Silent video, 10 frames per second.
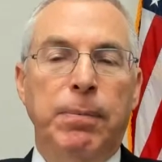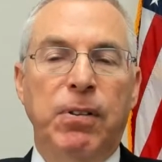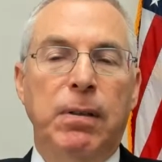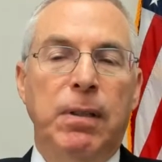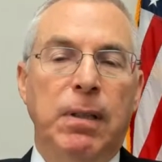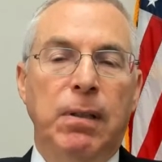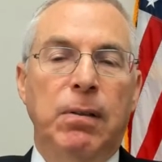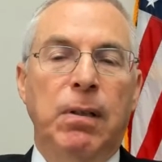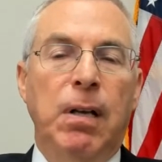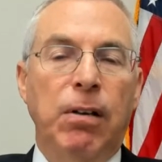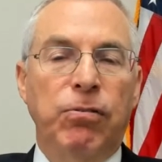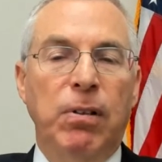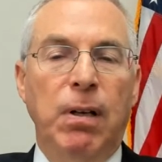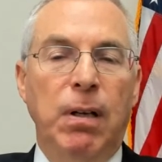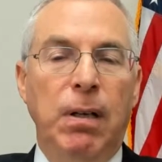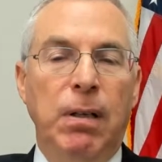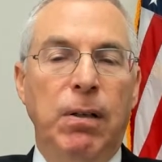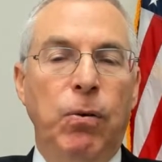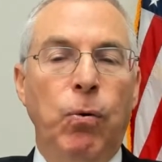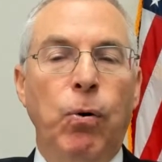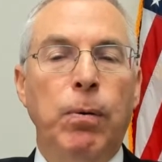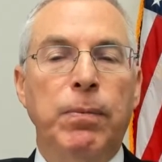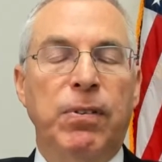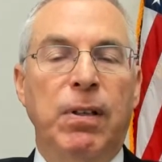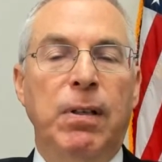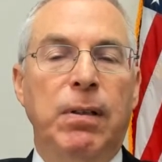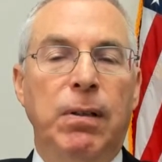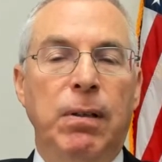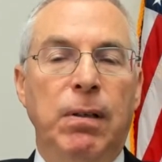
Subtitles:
upsetting international norms, and